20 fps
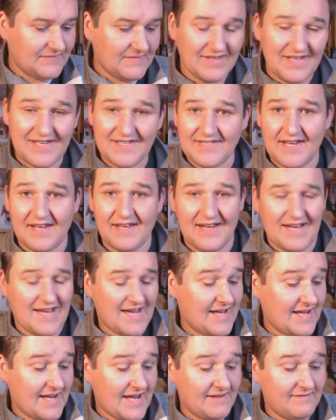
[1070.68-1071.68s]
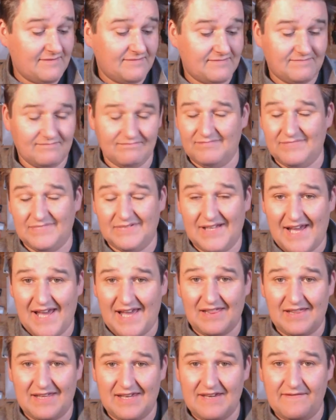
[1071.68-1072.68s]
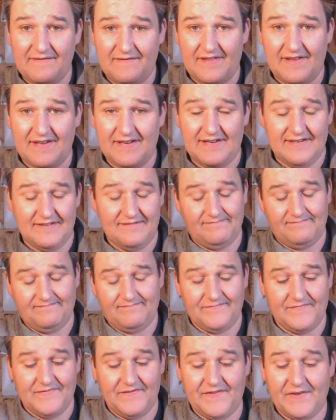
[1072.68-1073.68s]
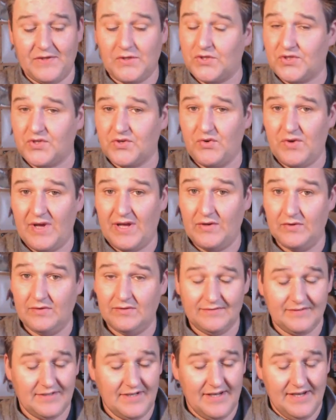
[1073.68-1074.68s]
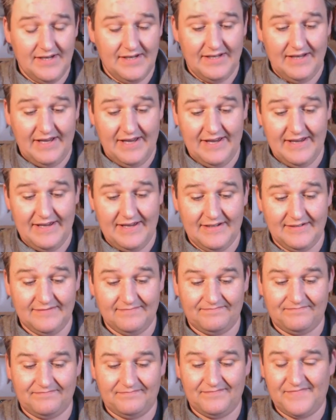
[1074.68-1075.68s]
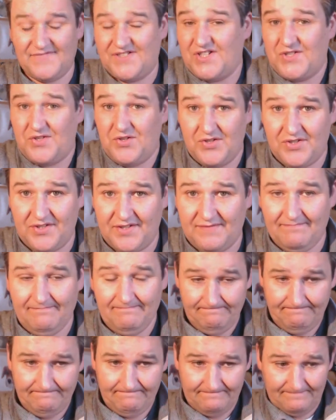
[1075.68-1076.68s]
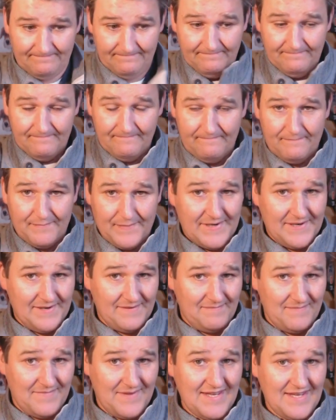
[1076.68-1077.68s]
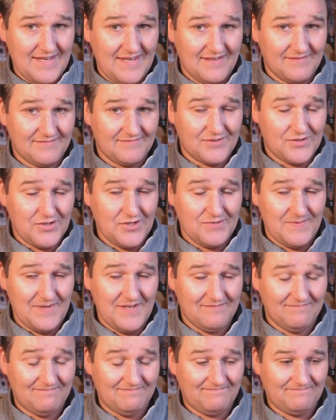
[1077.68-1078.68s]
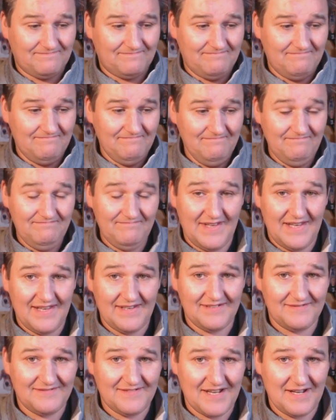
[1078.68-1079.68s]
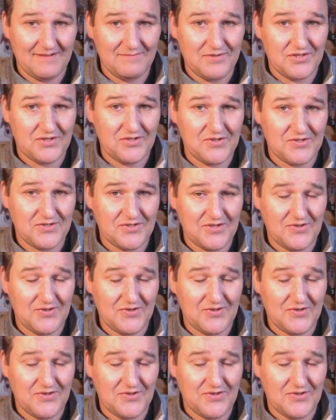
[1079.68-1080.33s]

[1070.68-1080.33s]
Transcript: let's say I leave the fill screw out. Just used. Pardon me. Excuse me. I'm just used